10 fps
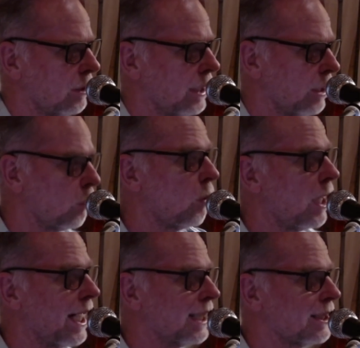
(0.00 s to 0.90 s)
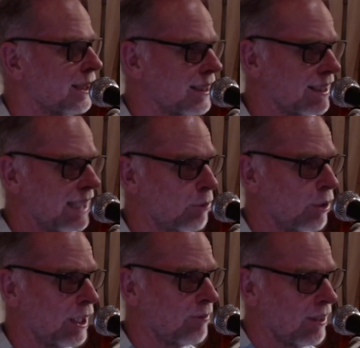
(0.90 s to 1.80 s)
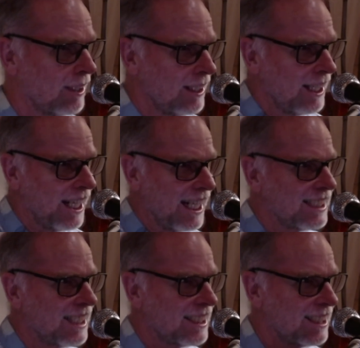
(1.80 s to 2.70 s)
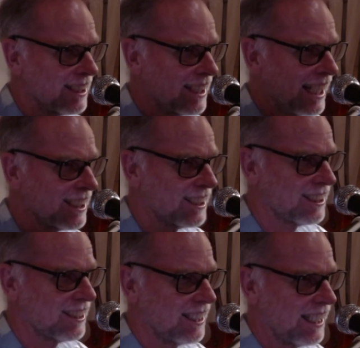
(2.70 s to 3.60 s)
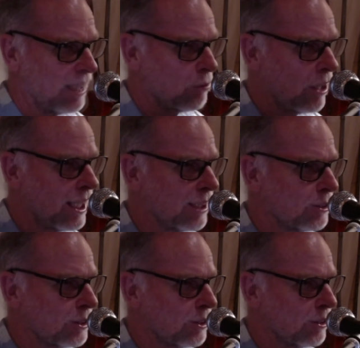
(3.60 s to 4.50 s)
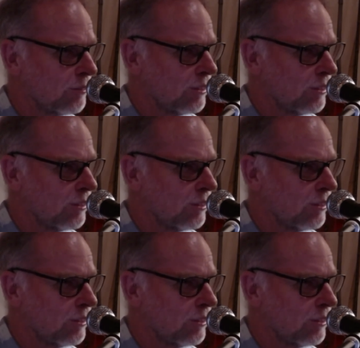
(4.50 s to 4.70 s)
y-axis is upright, an x-axis at right angles to it,